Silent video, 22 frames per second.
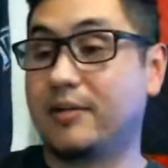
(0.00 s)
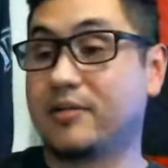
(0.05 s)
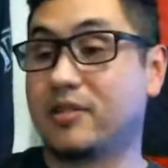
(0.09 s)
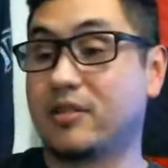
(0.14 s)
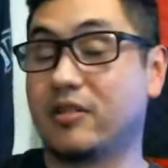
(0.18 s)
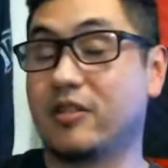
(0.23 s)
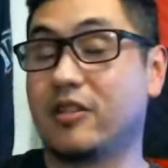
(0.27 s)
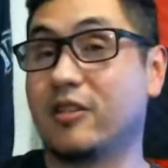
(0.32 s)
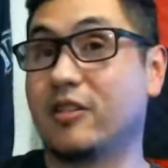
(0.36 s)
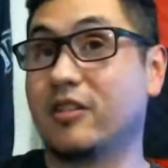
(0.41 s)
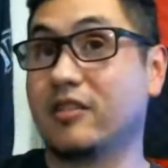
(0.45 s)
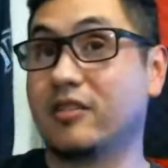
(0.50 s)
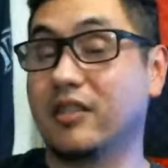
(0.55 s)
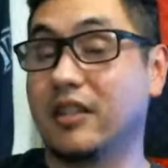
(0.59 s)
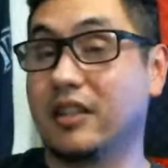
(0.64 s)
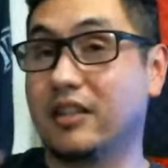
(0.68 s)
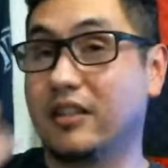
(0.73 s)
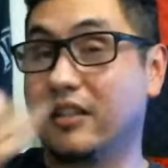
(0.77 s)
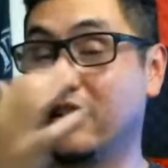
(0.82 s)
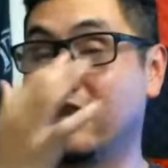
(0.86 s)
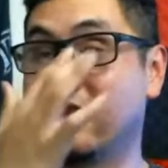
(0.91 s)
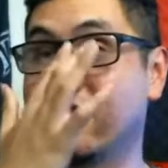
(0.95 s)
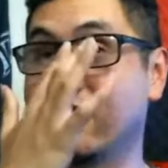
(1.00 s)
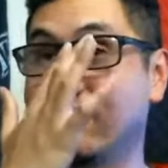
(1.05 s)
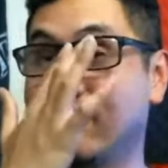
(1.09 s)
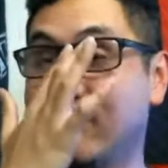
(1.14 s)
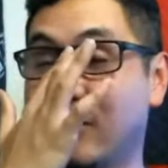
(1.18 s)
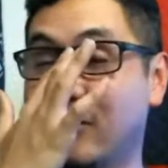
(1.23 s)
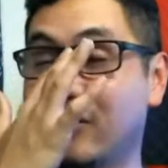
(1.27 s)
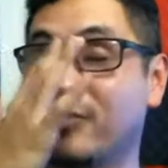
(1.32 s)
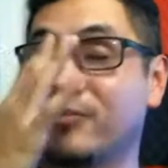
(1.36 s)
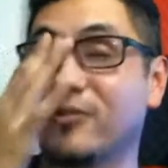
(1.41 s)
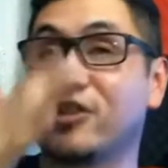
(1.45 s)
So
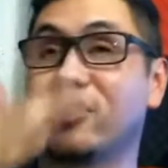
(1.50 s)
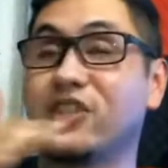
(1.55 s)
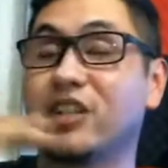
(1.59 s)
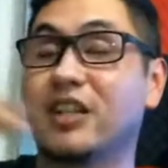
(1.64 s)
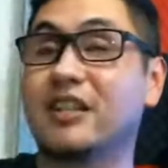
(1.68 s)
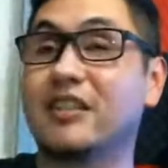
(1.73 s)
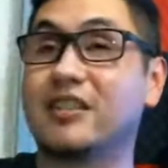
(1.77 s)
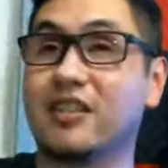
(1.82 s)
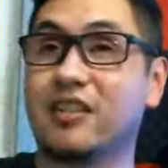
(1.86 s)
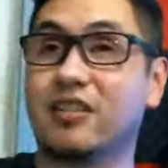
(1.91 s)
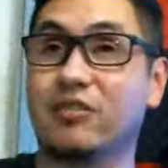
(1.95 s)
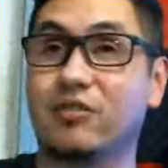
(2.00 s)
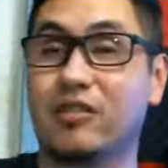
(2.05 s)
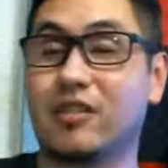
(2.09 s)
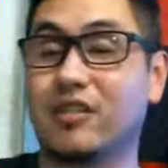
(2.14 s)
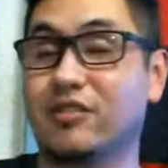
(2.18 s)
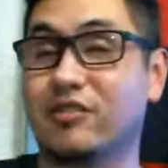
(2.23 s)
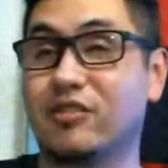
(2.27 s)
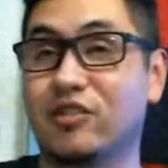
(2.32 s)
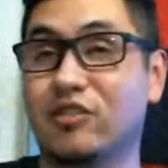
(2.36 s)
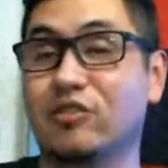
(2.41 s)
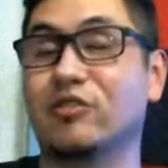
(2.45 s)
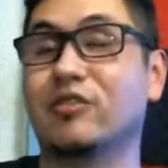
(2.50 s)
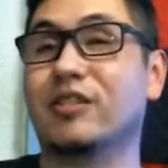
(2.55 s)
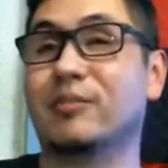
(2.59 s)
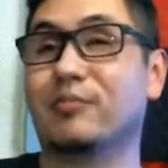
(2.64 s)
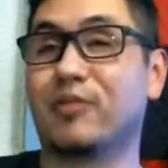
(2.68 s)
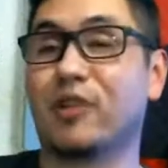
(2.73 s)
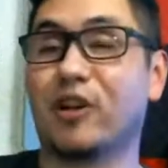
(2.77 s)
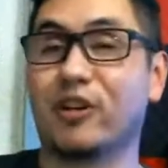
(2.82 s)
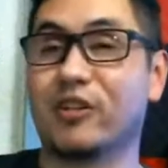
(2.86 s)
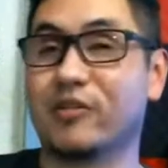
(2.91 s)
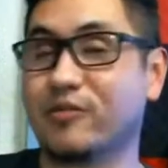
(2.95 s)
there's machines that you can do
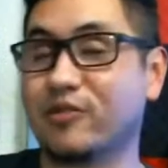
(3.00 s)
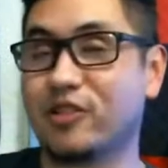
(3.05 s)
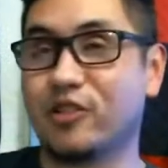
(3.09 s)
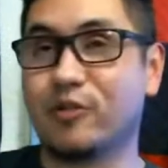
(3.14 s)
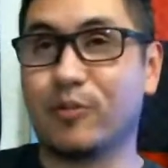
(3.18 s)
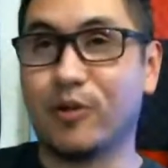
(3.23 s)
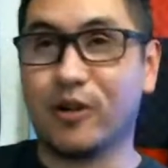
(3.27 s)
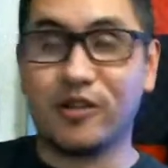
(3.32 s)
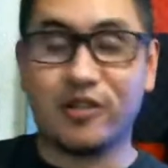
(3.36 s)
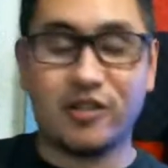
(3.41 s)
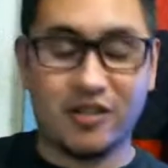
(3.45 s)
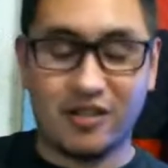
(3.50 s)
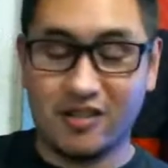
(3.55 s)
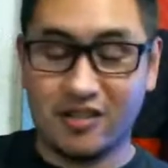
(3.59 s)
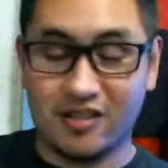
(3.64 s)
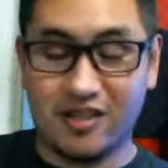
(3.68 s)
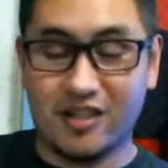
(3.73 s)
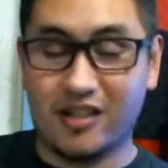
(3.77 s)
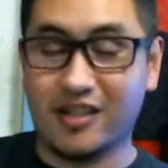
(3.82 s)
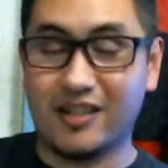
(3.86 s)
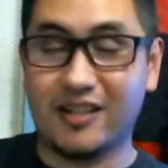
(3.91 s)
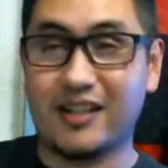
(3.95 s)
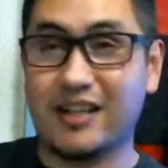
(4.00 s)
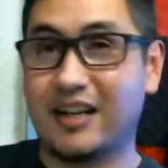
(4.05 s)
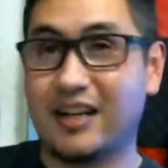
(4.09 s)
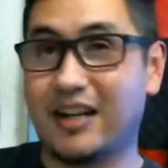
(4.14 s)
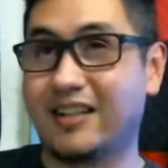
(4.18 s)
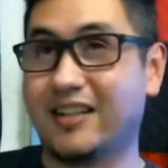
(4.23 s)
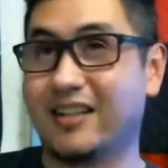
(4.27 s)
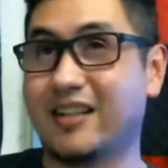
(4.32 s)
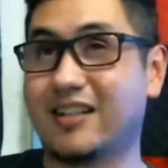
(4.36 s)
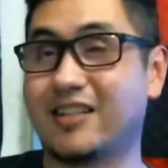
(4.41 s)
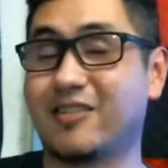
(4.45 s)
purchases on. I
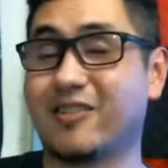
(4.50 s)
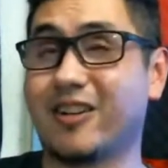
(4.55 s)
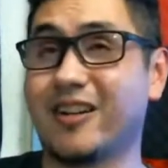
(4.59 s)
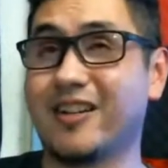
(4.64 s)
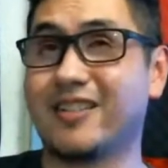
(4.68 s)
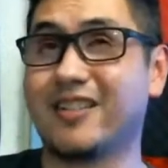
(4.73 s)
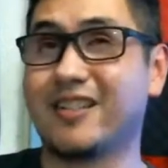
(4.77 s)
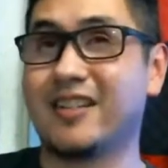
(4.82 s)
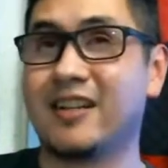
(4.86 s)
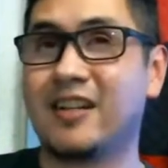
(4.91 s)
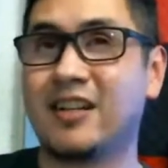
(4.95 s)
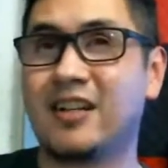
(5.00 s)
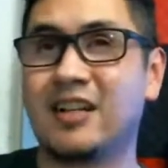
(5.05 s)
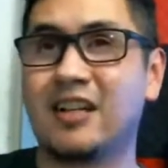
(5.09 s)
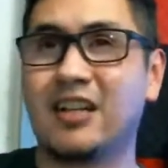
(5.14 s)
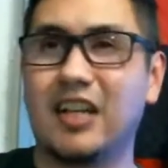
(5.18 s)
think that's crazy.